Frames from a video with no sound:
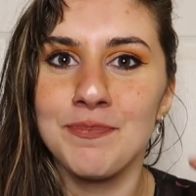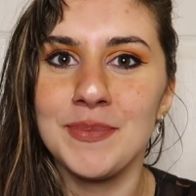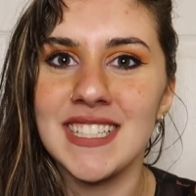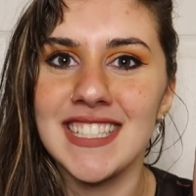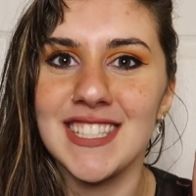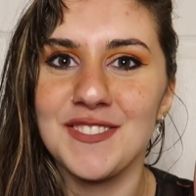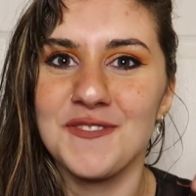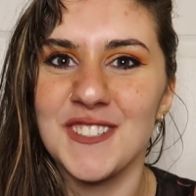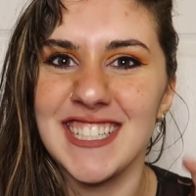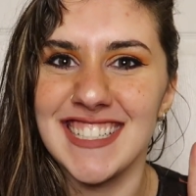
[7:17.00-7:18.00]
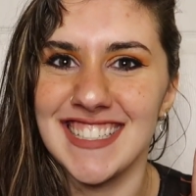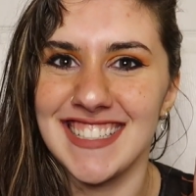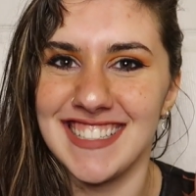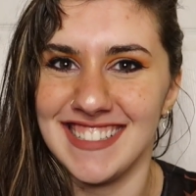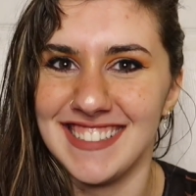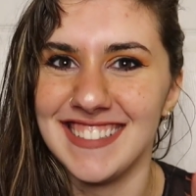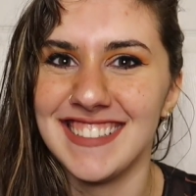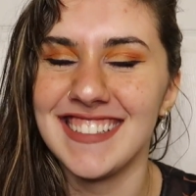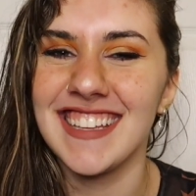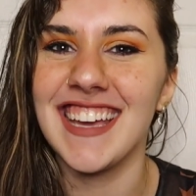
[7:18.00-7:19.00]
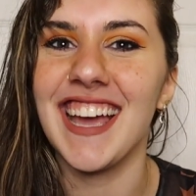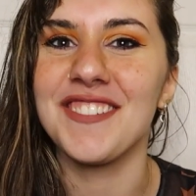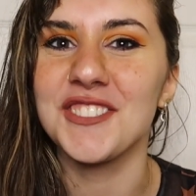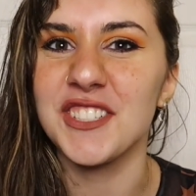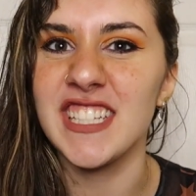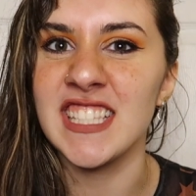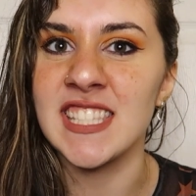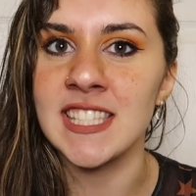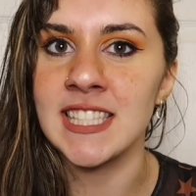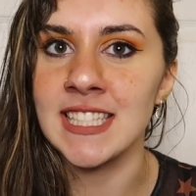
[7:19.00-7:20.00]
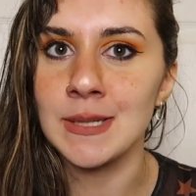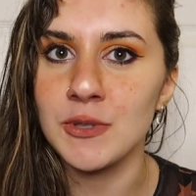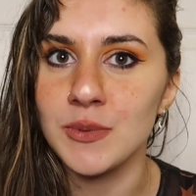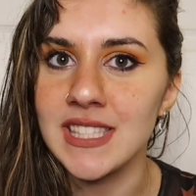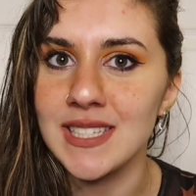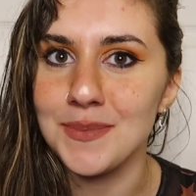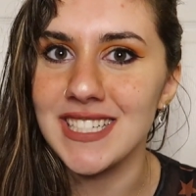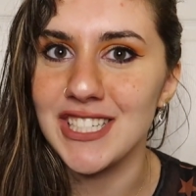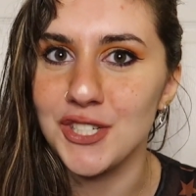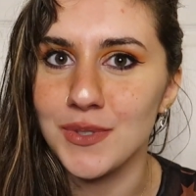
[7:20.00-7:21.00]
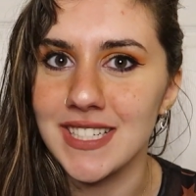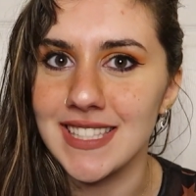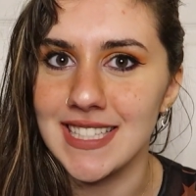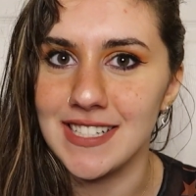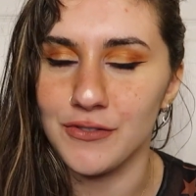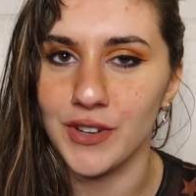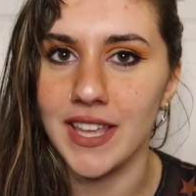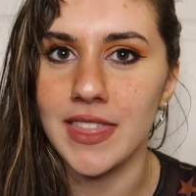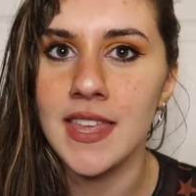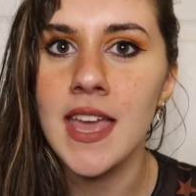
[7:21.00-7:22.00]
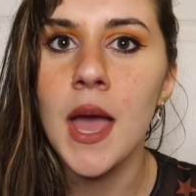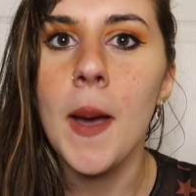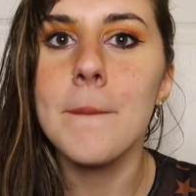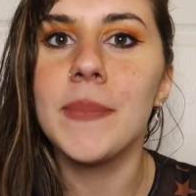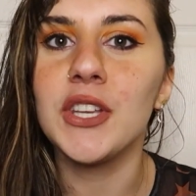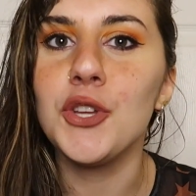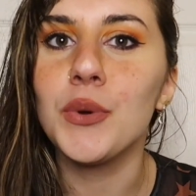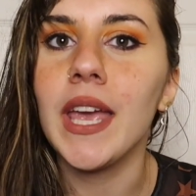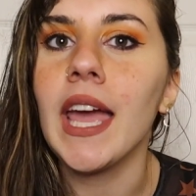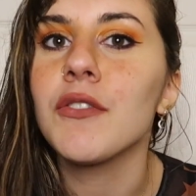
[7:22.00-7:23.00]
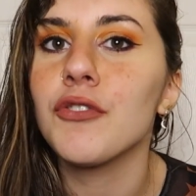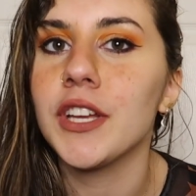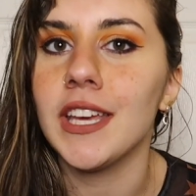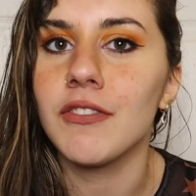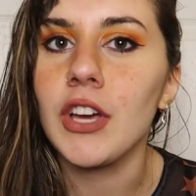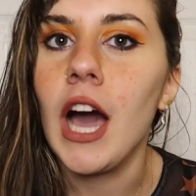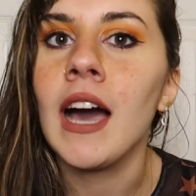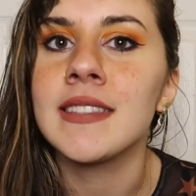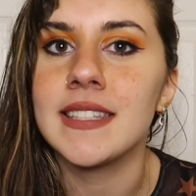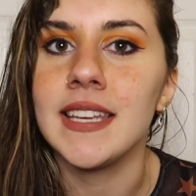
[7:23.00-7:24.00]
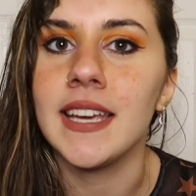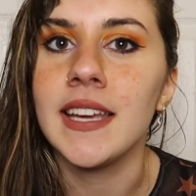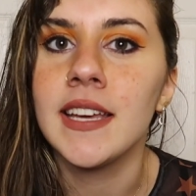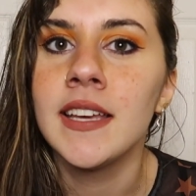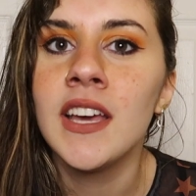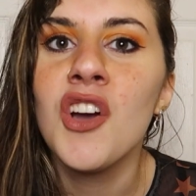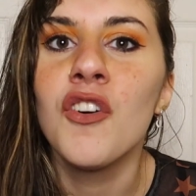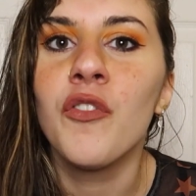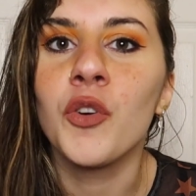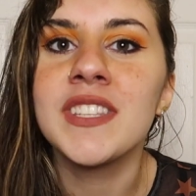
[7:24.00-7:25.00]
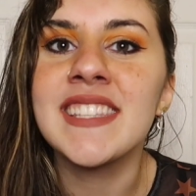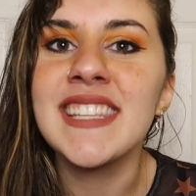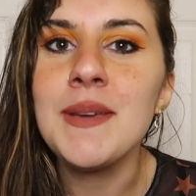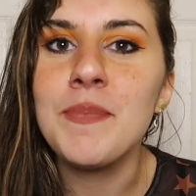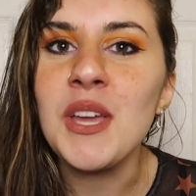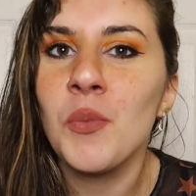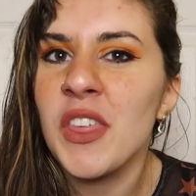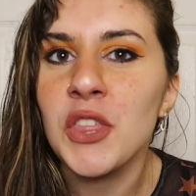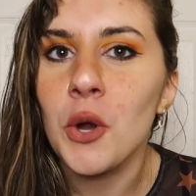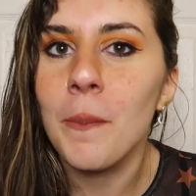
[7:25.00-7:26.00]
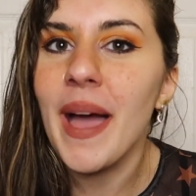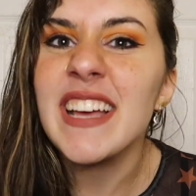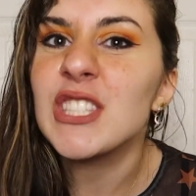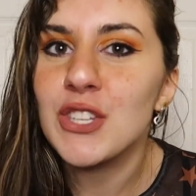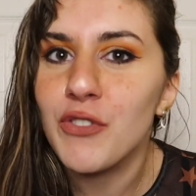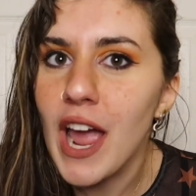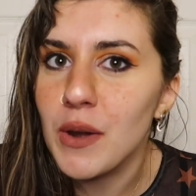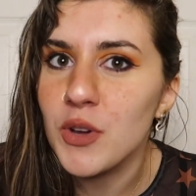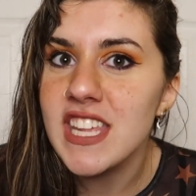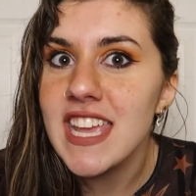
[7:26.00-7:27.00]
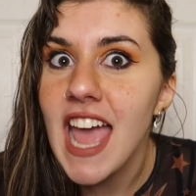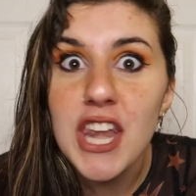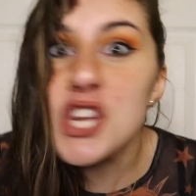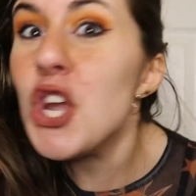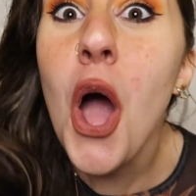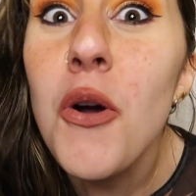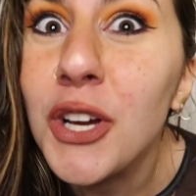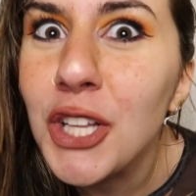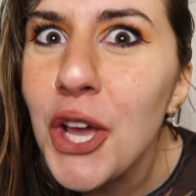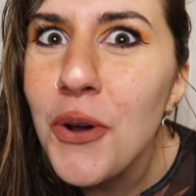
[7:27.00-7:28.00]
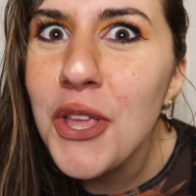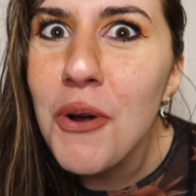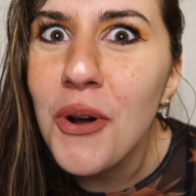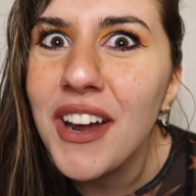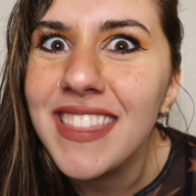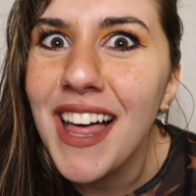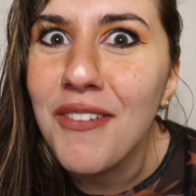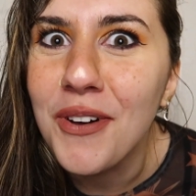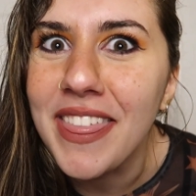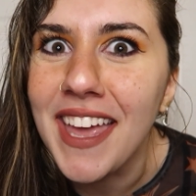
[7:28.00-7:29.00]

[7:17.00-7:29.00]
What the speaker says: best friend after he slept with the man you were in love with, but you can't forgive Katsuki for sleeping with your best friend when he had no clue you were in love with